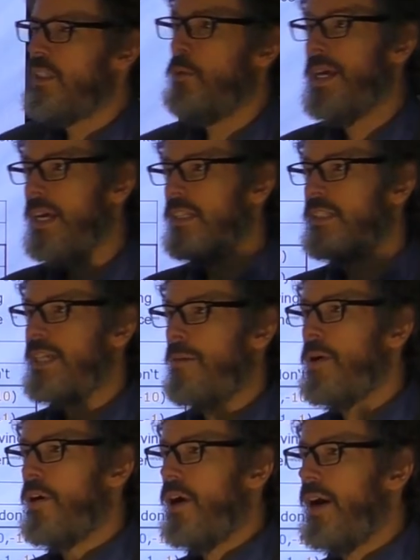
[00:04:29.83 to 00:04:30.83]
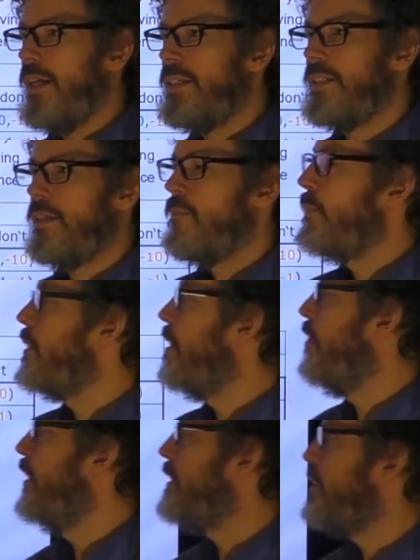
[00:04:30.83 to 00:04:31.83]
So we can summarize
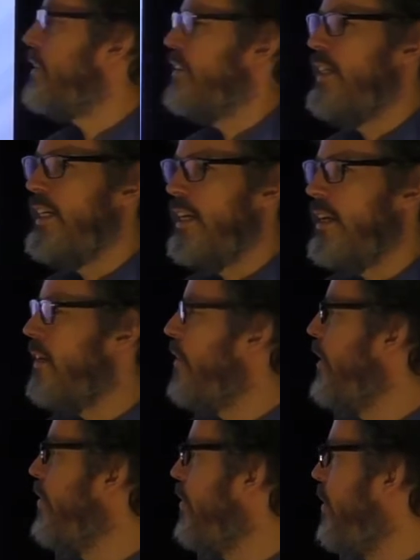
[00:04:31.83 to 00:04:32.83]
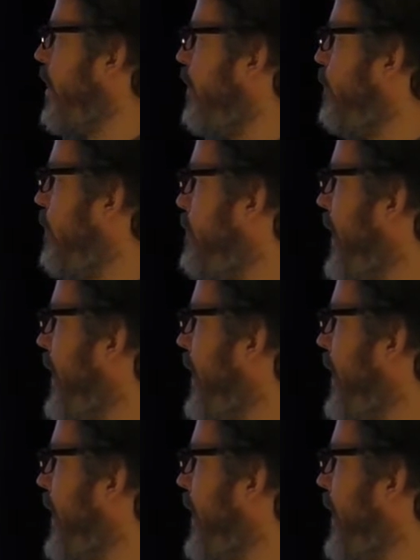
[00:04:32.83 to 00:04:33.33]
this deal in a